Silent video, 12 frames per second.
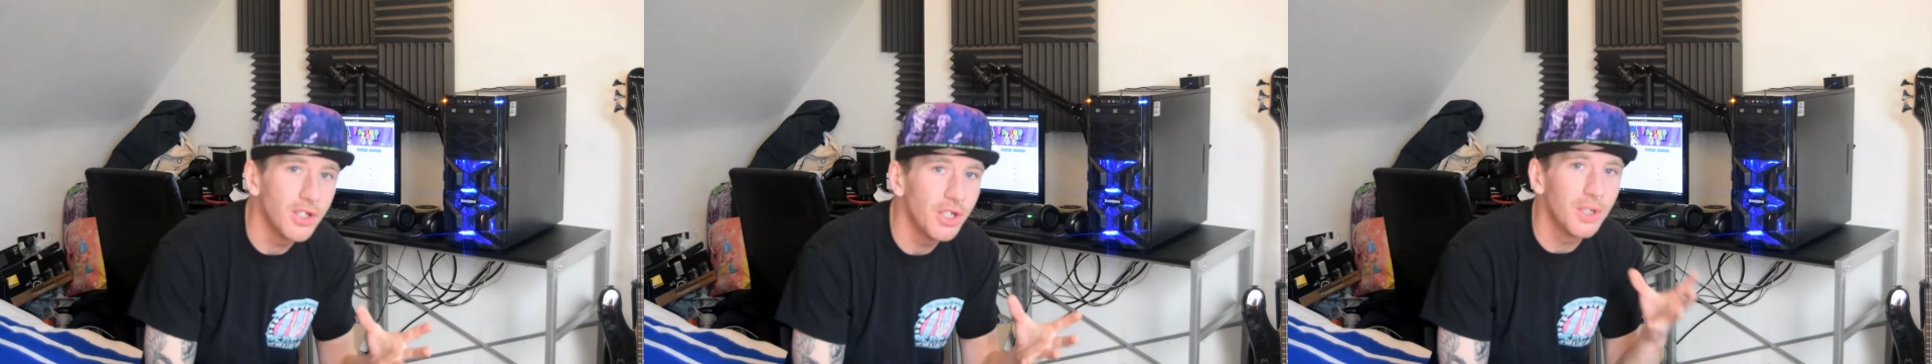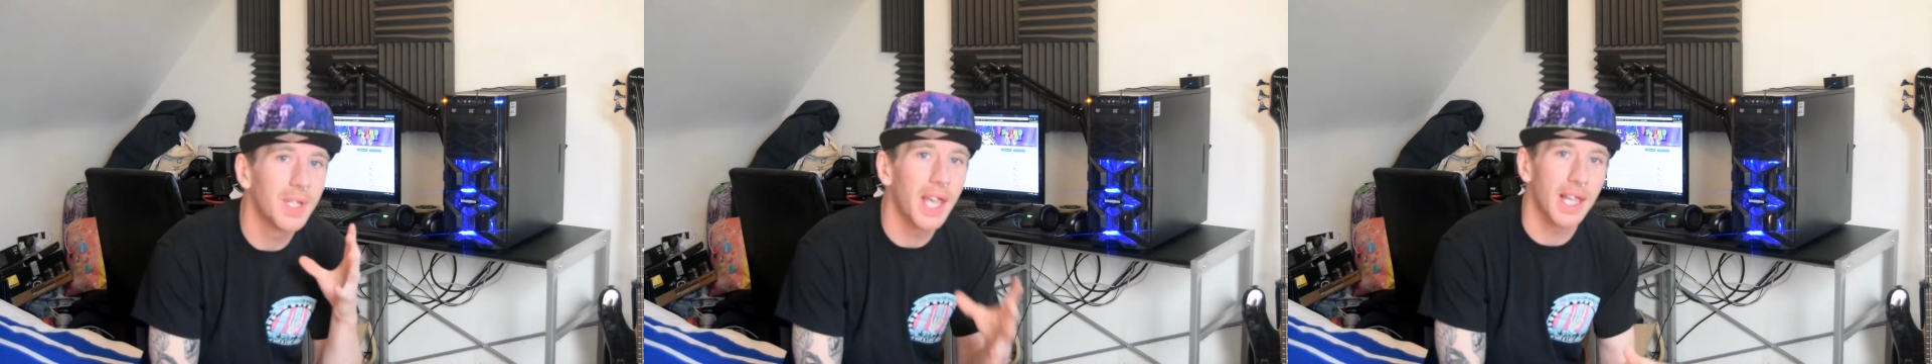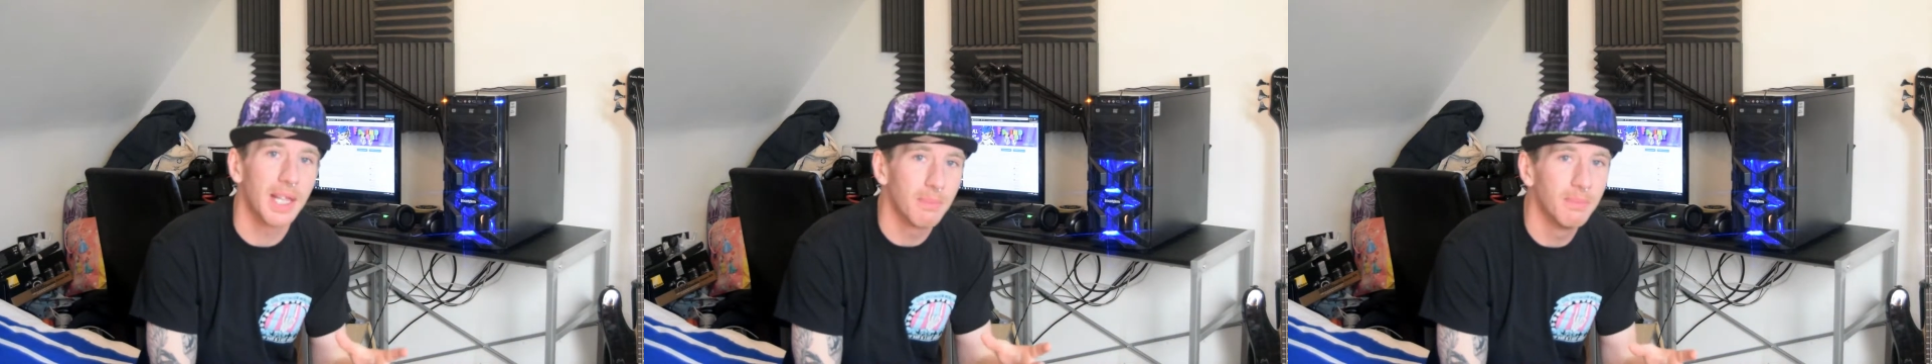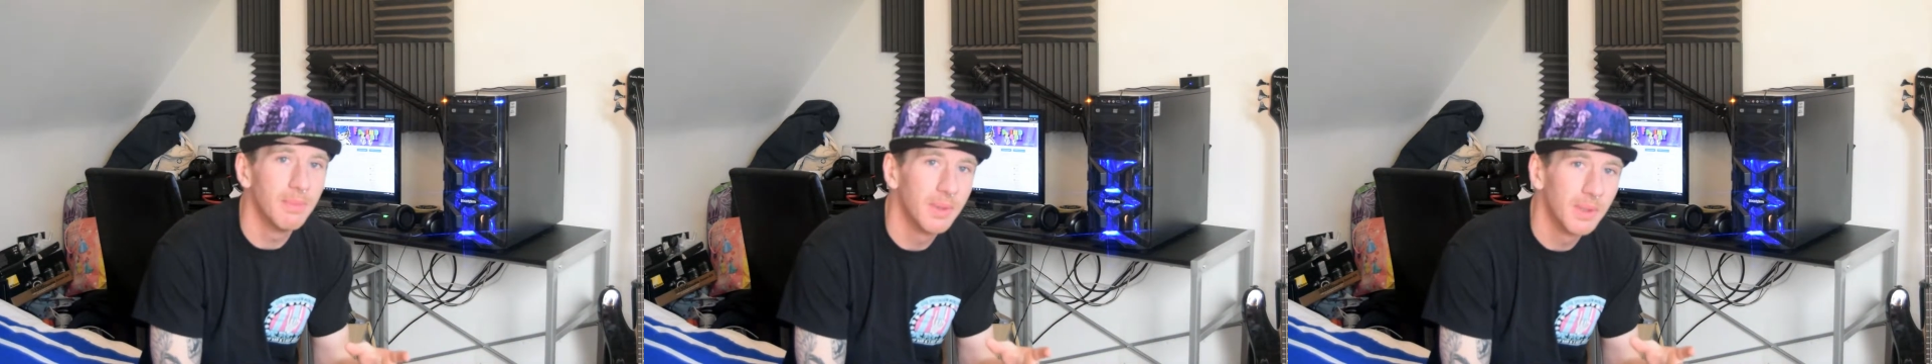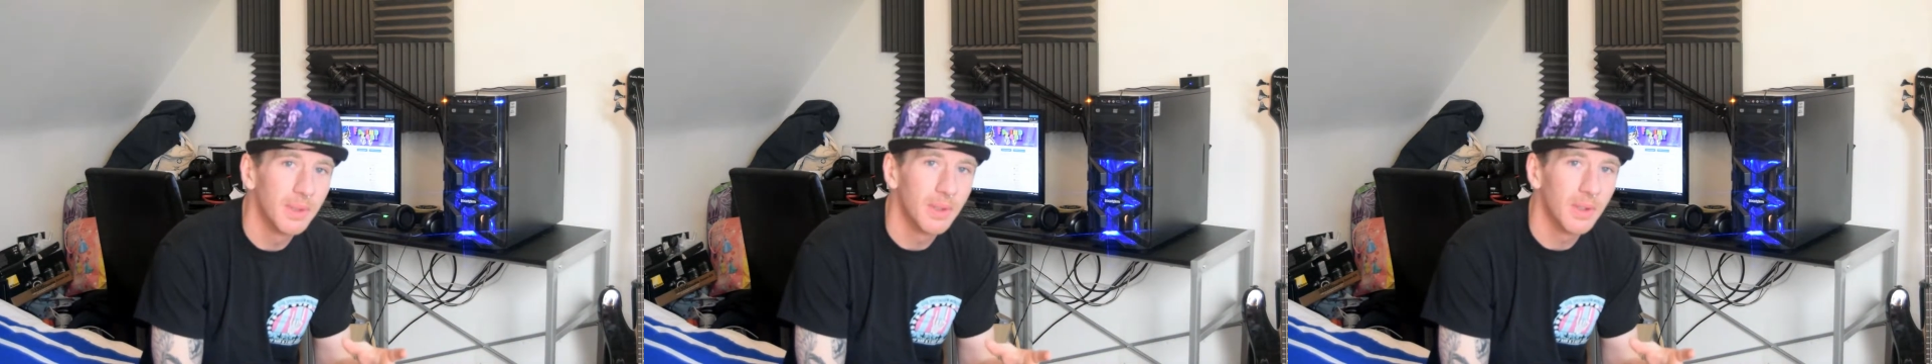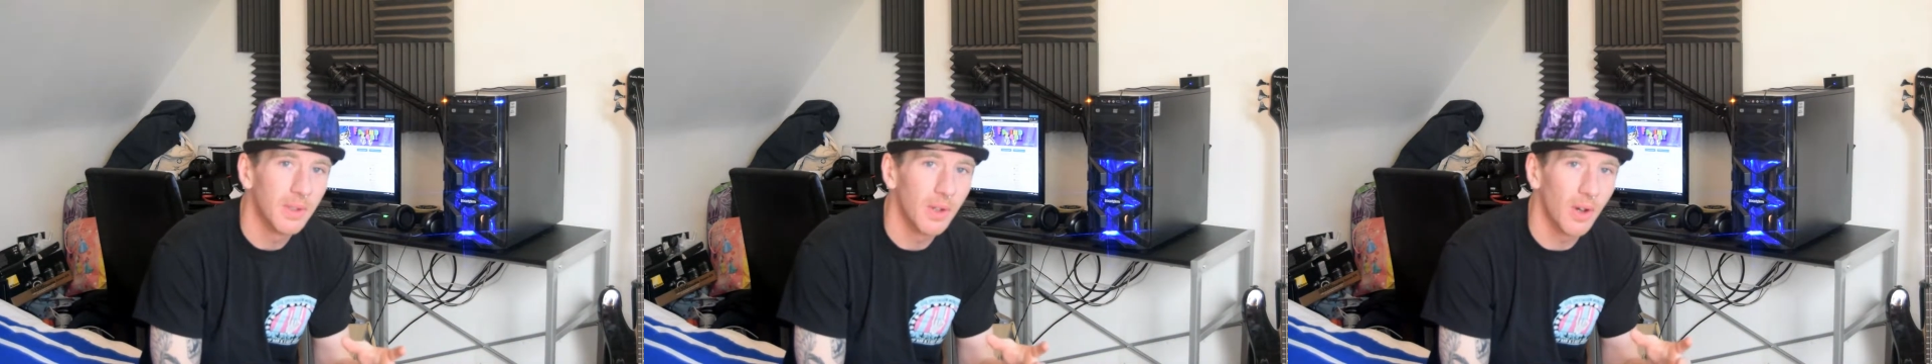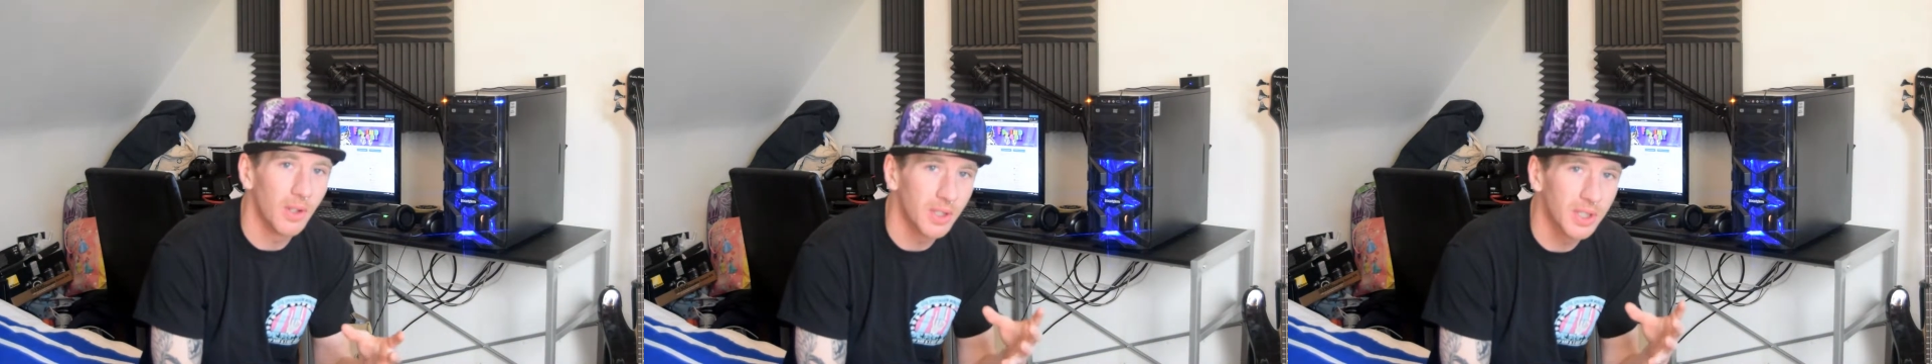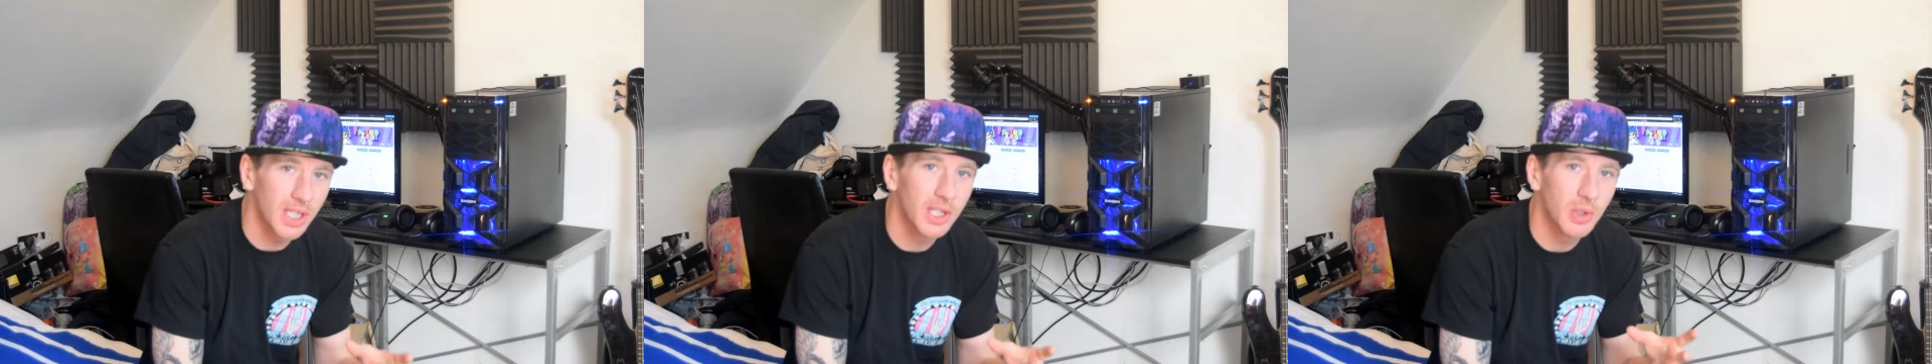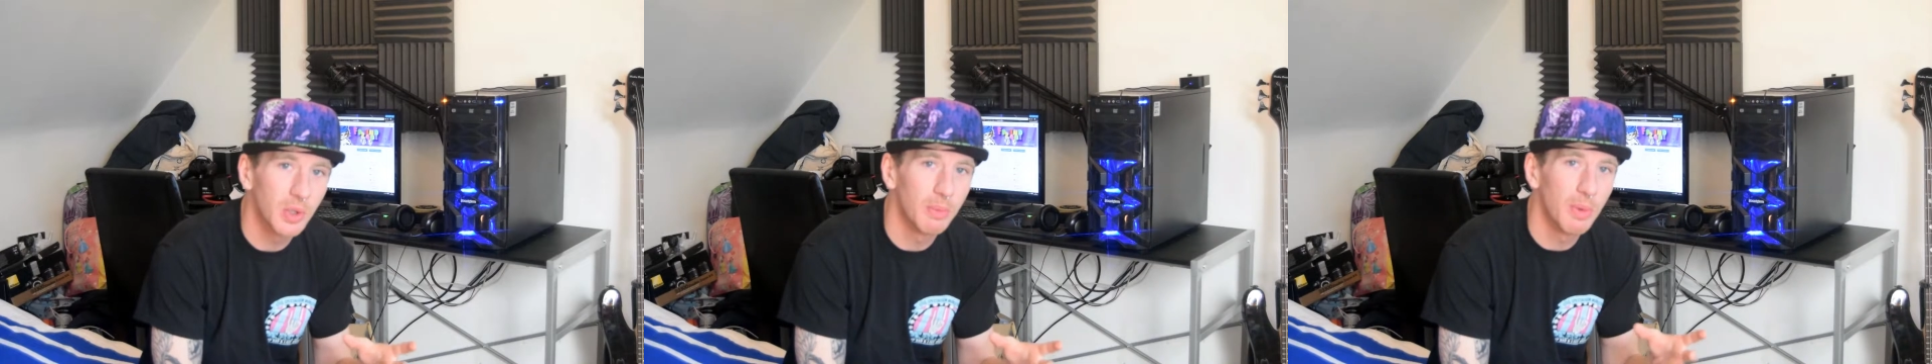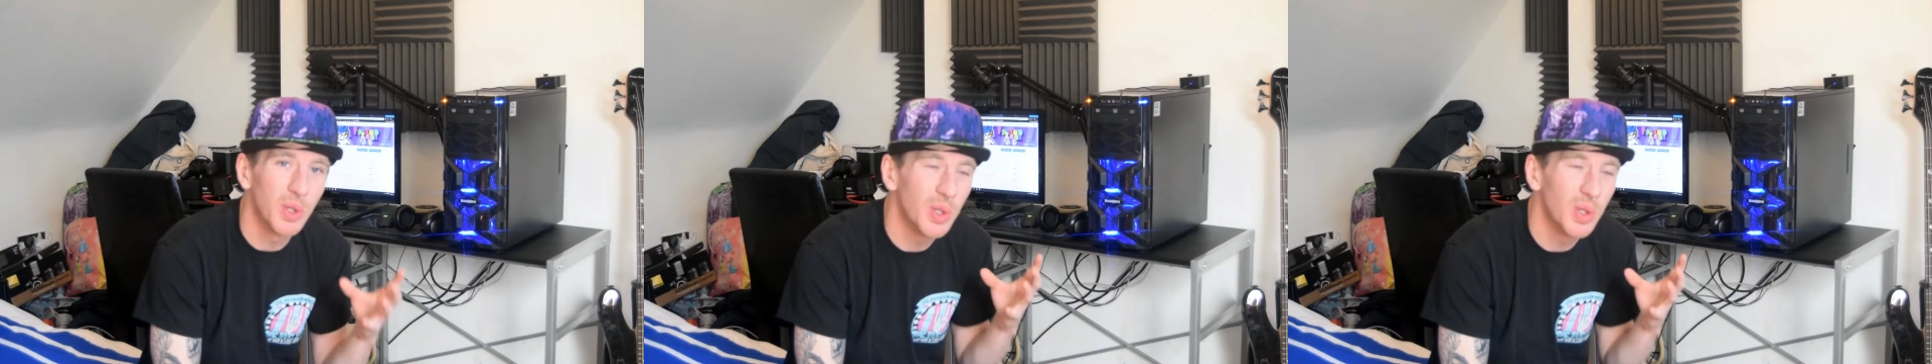you game on a system